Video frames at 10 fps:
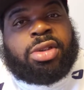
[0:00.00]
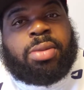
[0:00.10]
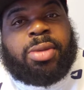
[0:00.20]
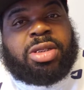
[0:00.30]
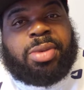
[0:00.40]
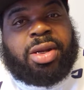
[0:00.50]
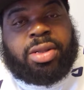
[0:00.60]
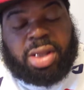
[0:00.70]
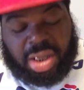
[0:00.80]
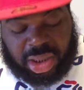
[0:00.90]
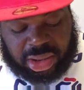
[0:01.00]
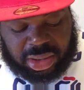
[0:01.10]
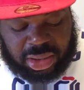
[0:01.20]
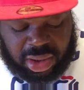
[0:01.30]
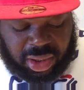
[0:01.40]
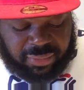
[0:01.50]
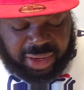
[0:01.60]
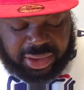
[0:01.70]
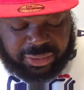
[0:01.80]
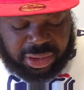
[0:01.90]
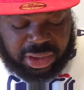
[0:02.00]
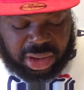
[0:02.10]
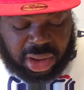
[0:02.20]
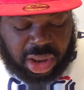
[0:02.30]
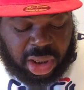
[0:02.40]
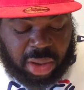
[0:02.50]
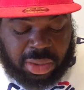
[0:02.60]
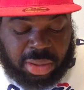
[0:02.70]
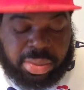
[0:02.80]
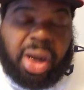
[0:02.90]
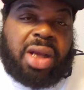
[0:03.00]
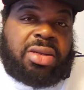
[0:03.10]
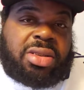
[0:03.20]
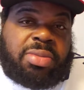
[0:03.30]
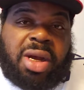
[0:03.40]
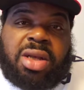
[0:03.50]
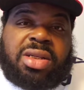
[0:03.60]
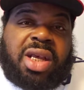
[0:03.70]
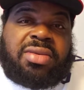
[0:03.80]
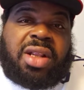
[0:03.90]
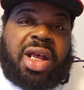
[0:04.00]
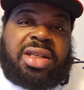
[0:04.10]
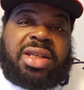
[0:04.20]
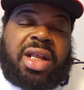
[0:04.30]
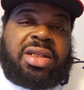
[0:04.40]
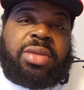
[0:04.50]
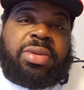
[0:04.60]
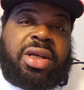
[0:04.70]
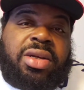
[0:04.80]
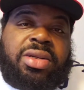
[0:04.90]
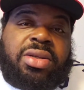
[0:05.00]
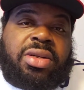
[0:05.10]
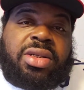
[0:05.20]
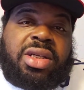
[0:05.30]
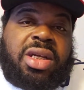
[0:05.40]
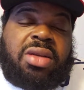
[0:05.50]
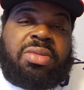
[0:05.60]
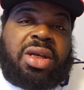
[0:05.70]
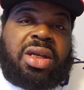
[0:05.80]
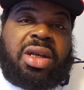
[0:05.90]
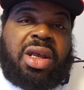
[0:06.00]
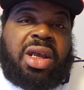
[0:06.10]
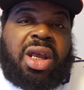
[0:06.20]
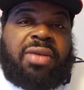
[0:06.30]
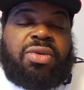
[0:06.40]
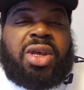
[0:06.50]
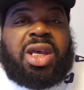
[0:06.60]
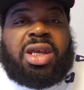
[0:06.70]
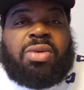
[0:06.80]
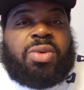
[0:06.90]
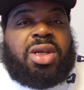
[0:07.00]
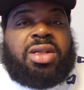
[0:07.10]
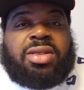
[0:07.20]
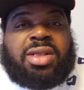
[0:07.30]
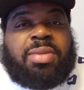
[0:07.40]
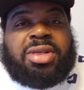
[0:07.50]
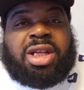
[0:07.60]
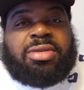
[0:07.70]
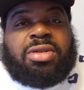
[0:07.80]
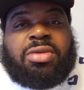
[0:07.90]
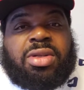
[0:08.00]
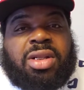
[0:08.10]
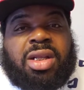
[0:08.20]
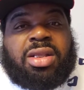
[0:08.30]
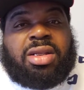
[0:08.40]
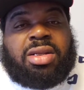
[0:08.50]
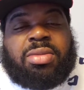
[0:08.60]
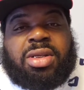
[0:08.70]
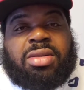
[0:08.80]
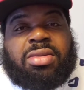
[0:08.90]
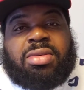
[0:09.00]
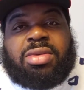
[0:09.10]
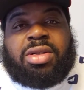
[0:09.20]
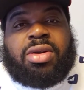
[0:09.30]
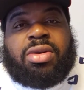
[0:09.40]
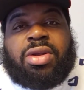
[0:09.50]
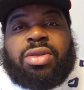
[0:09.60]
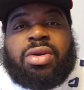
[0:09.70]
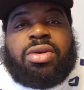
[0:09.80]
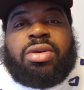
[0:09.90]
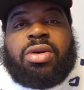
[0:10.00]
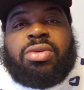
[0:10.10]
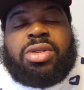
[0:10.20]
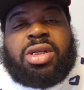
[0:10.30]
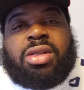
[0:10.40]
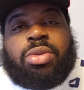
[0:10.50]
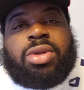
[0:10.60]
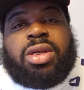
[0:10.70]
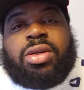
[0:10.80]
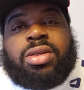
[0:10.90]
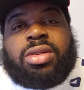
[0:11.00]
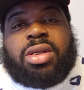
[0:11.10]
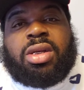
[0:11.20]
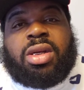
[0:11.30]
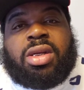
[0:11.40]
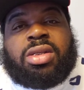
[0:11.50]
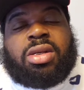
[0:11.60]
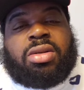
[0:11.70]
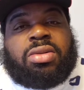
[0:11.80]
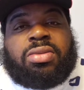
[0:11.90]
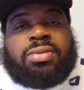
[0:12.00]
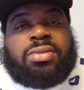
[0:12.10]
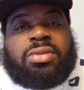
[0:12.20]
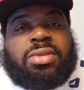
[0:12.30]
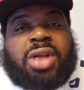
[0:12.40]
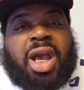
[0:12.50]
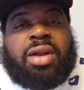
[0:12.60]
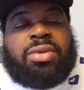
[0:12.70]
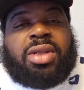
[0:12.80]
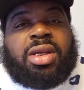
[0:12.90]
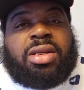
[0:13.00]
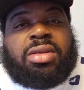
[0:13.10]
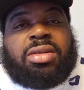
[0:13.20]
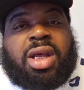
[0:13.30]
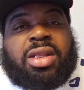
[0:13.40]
much better than us. Vice versa with the Browns. Browns have a lot of talented players on their team, but if you can't get wins, that means absolutely nothing. I mean, they're on their third coach in 3 years. So I think